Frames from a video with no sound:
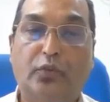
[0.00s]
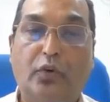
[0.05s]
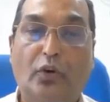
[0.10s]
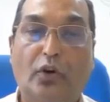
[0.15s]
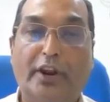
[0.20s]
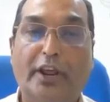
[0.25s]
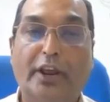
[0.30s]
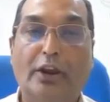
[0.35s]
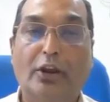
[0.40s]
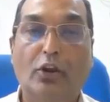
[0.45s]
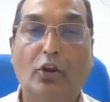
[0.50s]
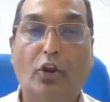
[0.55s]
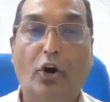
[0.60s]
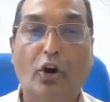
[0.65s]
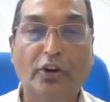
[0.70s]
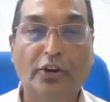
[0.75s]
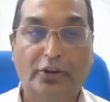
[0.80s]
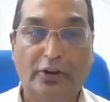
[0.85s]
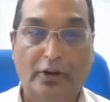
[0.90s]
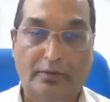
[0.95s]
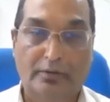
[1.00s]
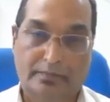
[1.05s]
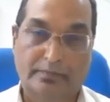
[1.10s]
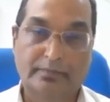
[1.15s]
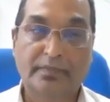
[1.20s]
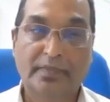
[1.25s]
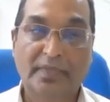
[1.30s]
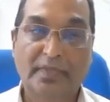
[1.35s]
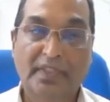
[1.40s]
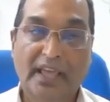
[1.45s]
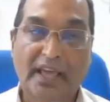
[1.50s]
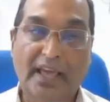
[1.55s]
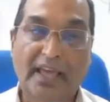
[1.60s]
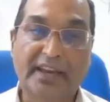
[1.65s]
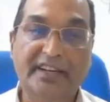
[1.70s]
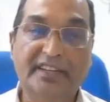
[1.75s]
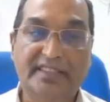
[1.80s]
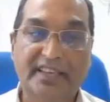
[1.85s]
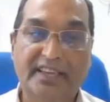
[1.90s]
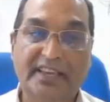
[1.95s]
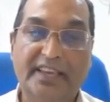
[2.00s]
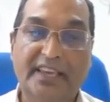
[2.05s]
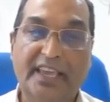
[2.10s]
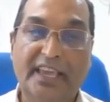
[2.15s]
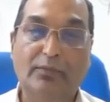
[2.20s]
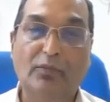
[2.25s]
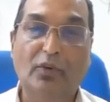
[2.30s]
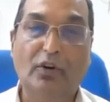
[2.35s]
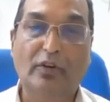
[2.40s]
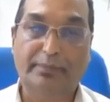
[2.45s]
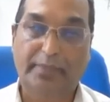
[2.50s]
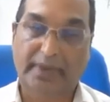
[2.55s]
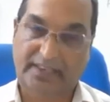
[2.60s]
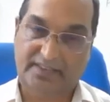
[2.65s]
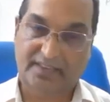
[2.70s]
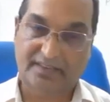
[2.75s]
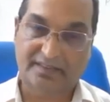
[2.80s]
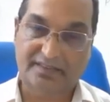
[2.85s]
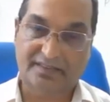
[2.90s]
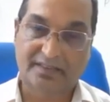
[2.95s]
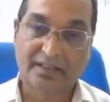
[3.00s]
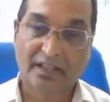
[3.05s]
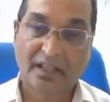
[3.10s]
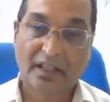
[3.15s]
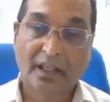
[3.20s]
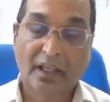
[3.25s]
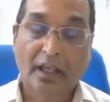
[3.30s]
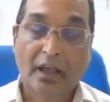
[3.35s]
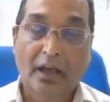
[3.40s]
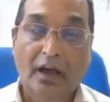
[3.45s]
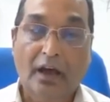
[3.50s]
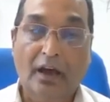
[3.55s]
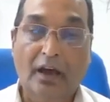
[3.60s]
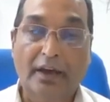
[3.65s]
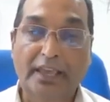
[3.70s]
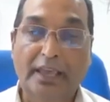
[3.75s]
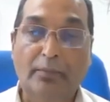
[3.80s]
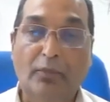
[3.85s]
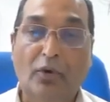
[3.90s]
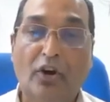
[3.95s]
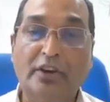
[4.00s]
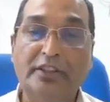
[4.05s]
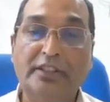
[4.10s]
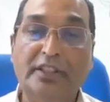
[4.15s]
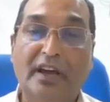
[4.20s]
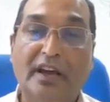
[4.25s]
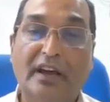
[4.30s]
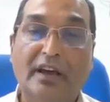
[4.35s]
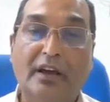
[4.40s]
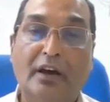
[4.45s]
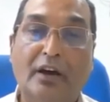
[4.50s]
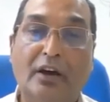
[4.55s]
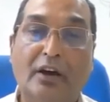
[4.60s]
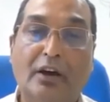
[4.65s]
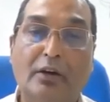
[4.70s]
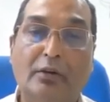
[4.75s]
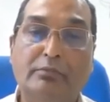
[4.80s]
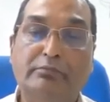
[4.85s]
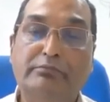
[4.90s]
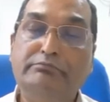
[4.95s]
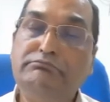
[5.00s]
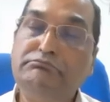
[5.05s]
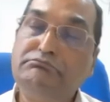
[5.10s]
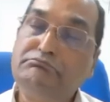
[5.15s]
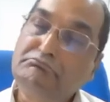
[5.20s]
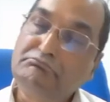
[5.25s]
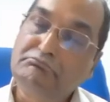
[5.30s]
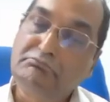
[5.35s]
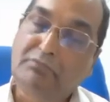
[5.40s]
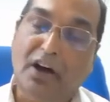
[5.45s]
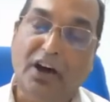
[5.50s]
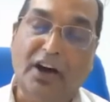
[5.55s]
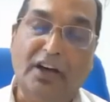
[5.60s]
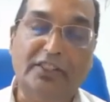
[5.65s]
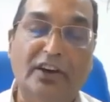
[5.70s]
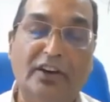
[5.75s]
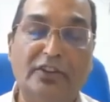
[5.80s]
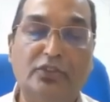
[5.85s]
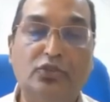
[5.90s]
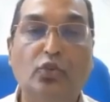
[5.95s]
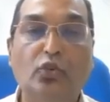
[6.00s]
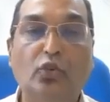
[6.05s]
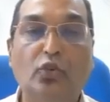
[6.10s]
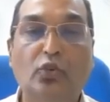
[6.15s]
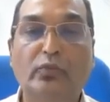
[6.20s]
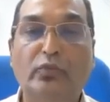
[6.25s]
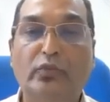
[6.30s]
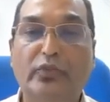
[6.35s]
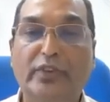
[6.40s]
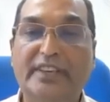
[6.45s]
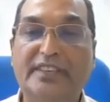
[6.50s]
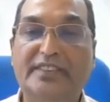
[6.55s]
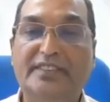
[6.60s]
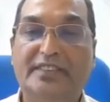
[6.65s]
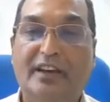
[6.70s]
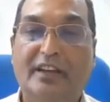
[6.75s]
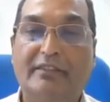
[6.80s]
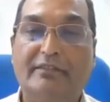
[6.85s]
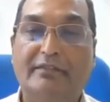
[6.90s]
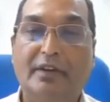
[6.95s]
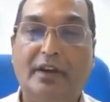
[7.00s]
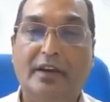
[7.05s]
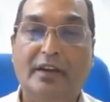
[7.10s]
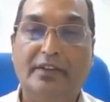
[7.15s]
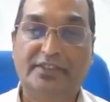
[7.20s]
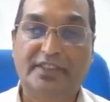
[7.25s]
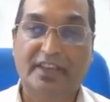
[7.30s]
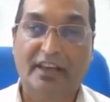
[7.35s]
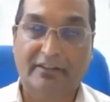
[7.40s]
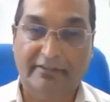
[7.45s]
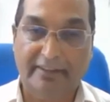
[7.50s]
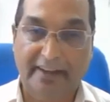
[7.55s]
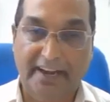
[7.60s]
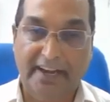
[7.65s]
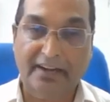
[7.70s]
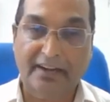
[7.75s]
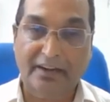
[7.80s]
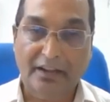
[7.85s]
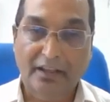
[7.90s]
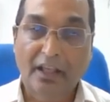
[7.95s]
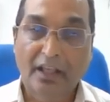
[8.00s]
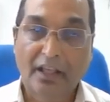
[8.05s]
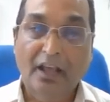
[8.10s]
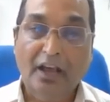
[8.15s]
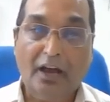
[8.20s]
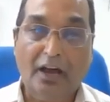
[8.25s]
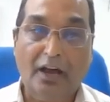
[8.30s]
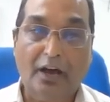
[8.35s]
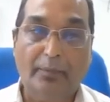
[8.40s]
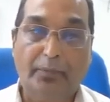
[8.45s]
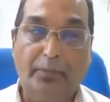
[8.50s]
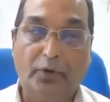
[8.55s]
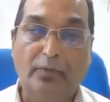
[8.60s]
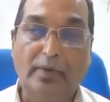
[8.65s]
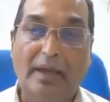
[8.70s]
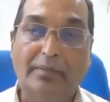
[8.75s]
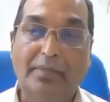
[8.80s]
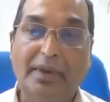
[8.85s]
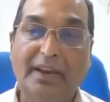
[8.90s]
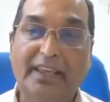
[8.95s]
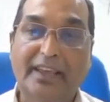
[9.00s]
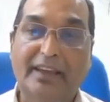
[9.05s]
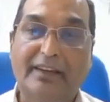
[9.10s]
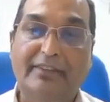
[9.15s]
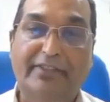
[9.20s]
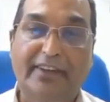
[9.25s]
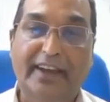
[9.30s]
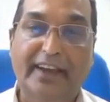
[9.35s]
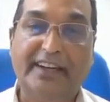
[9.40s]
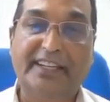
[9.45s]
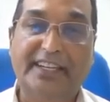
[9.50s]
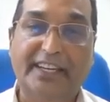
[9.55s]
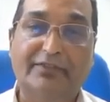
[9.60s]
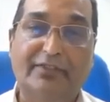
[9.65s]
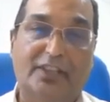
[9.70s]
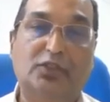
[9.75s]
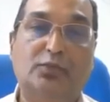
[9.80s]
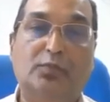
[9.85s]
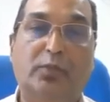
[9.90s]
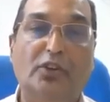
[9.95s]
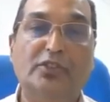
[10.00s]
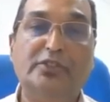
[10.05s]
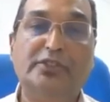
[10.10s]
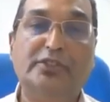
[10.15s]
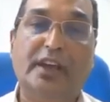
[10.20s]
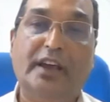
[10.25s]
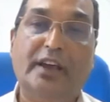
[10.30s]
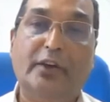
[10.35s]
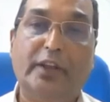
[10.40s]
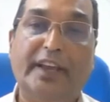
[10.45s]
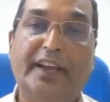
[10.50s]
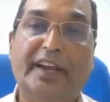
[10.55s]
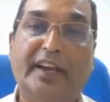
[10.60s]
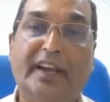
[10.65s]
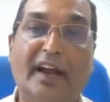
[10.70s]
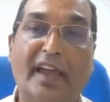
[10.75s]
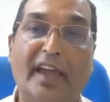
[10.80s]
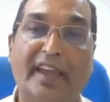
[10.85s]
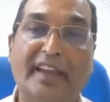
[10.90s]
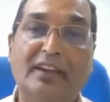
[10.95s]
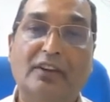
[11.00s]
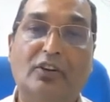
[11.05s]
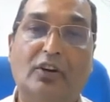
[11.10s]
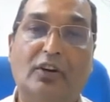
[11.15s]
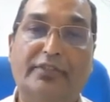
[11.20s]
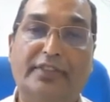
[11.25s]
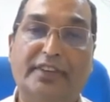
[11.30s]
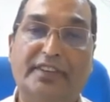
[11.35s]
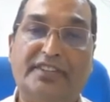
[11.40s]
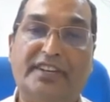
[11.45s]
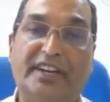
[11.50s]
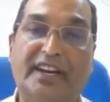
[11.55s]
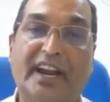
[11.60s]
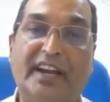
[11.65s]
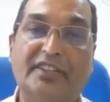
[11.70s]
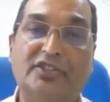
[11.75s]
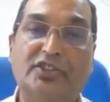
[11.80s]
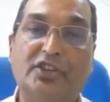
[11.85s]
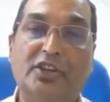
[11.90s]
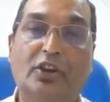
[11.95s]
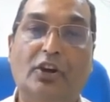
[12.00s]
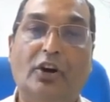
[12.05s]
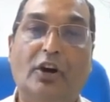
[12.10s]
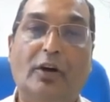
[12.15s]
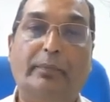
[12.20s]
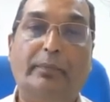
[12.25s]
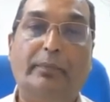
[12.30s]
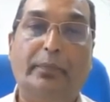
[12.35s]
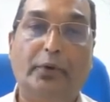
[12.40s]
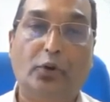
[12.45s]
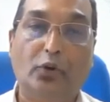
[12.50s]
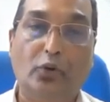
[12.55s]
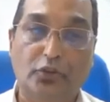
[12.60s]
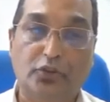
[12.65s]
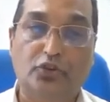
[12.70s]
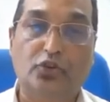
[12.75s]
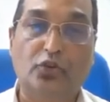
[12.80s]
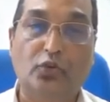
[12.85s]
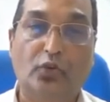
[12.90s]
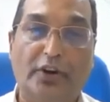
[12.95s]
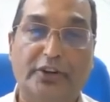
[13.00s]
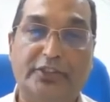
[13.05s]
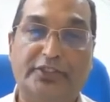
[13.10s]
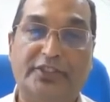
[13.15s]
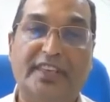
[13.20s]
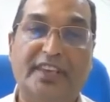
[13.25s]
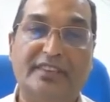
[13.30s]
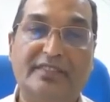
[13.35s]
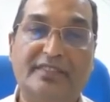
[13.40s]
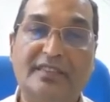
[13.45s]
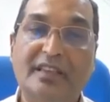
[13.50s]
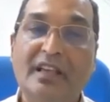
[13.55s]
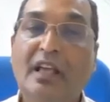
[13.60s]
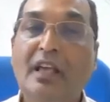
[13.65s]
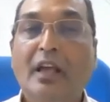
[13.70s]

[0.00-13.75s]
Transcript: for a long term, and it's a game of patience. Among the others whom we surveyed, probably effective response or a kind of a strategic approach towards this,